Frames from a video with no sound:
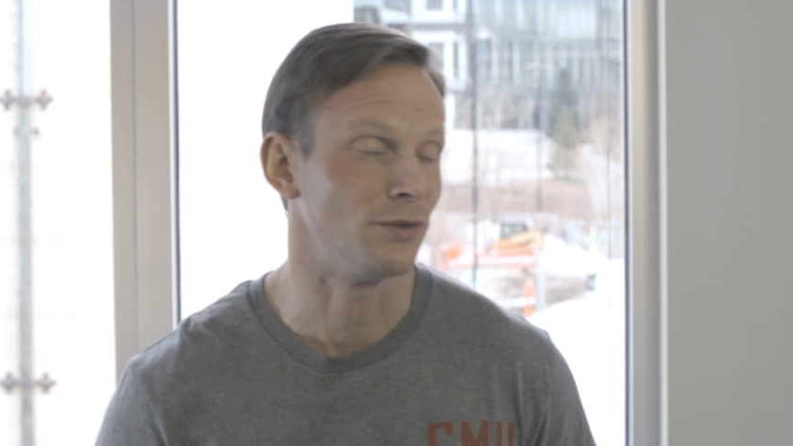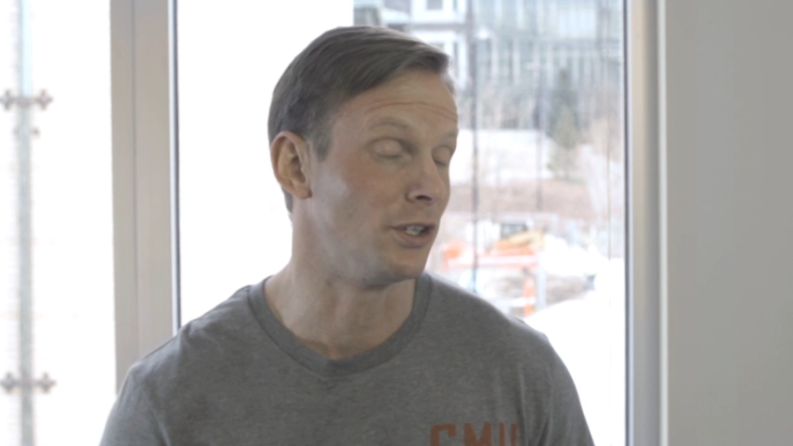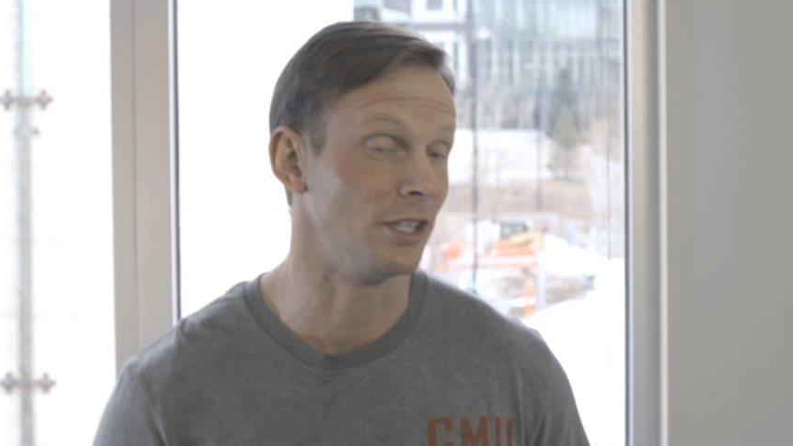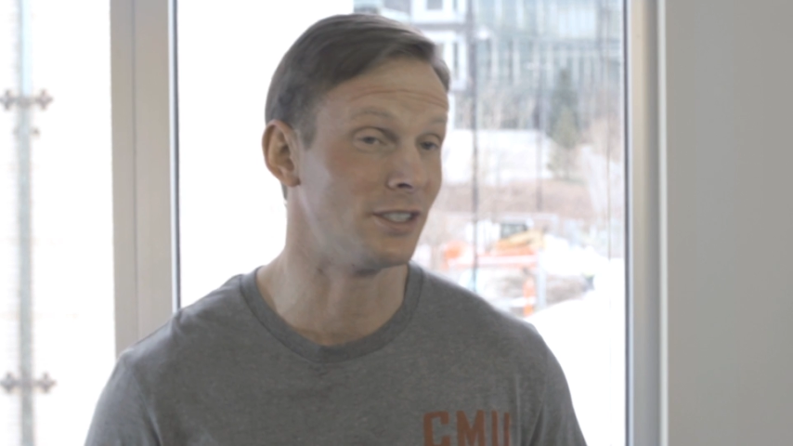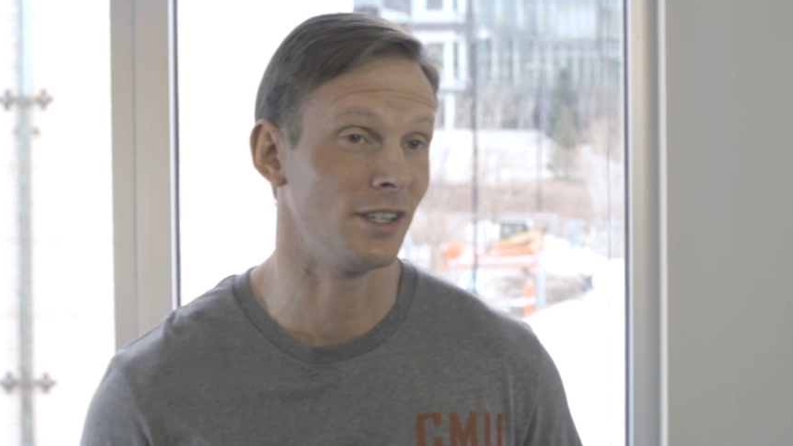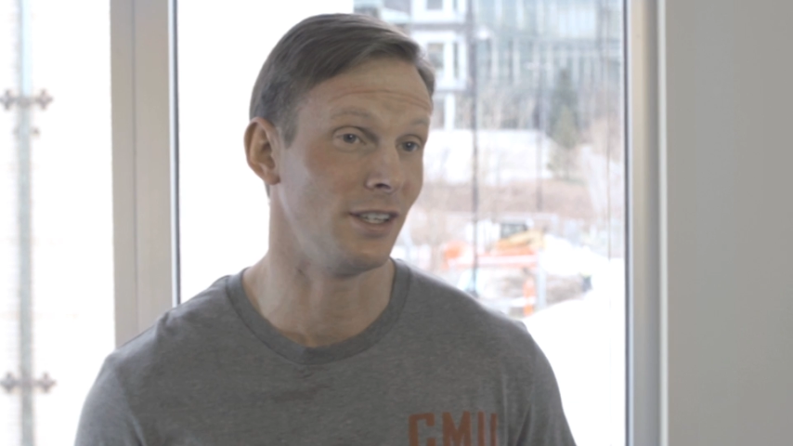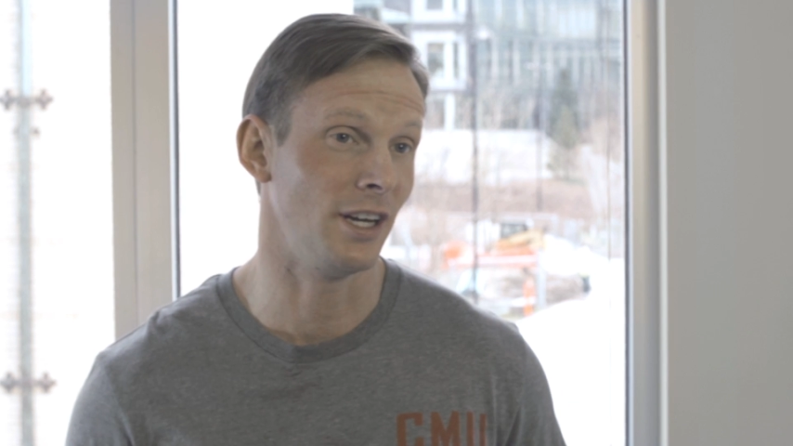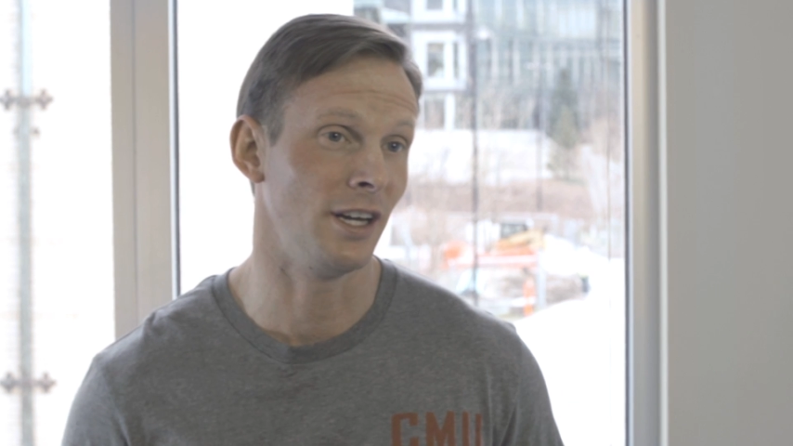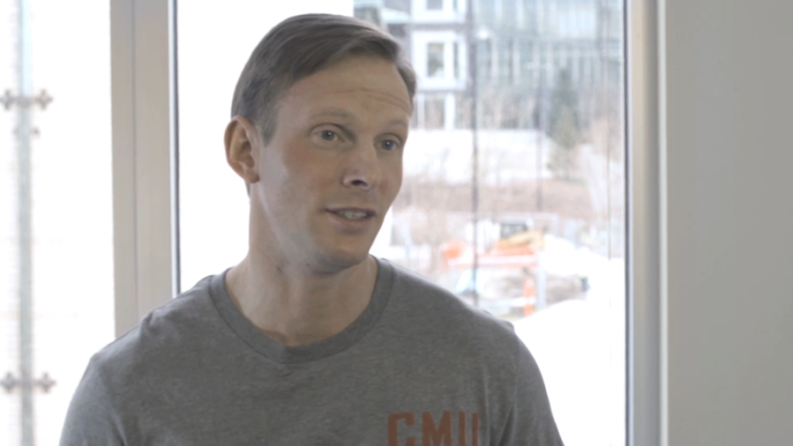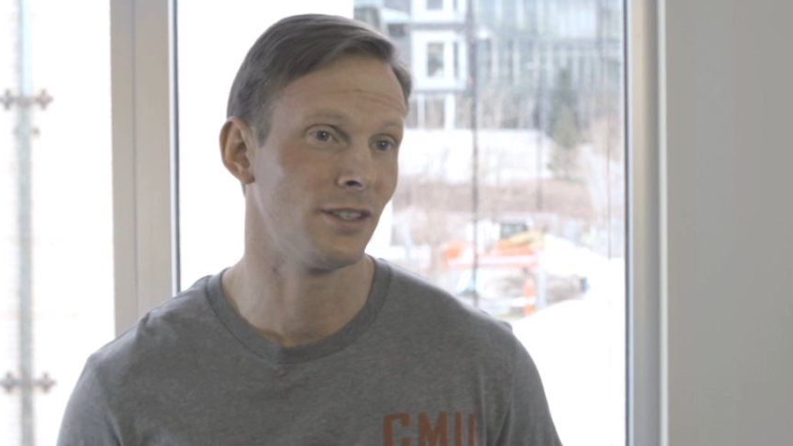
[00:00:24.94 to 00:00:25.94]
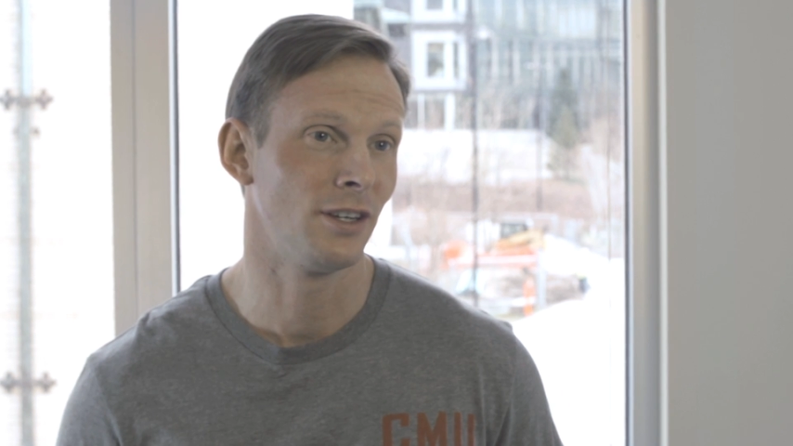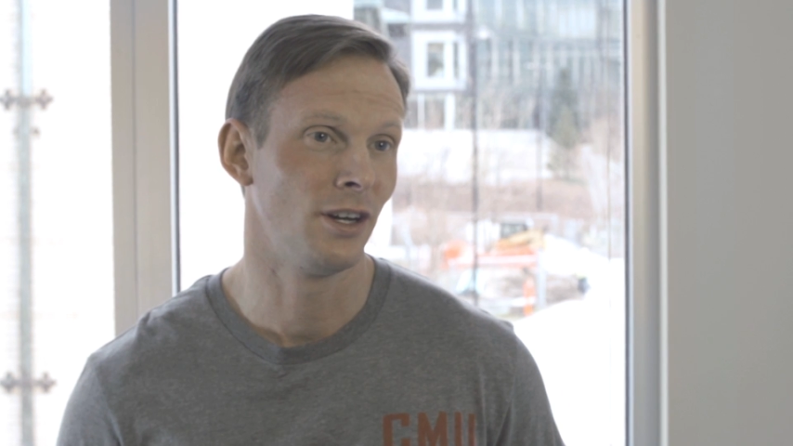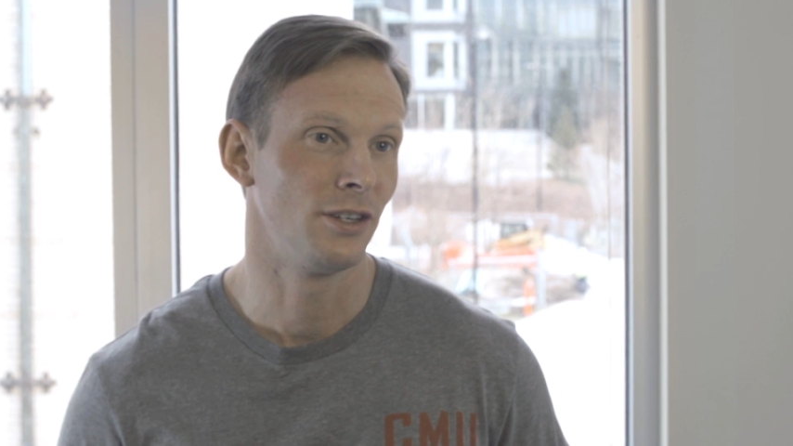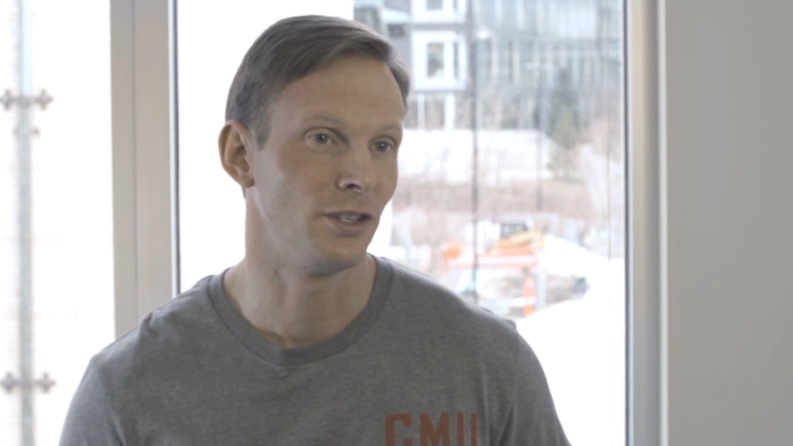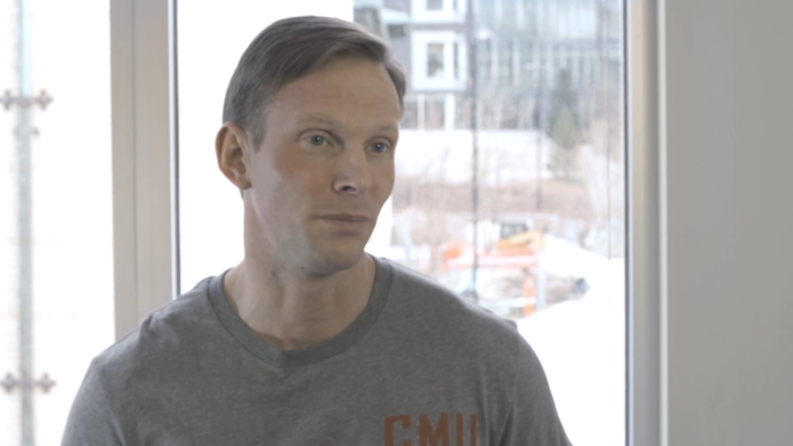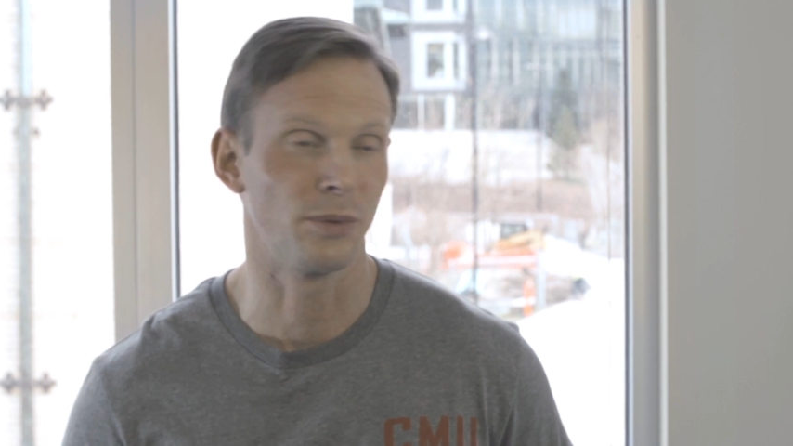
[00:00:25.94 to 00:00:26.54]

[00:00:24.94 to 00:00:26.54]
if you get to the end, you're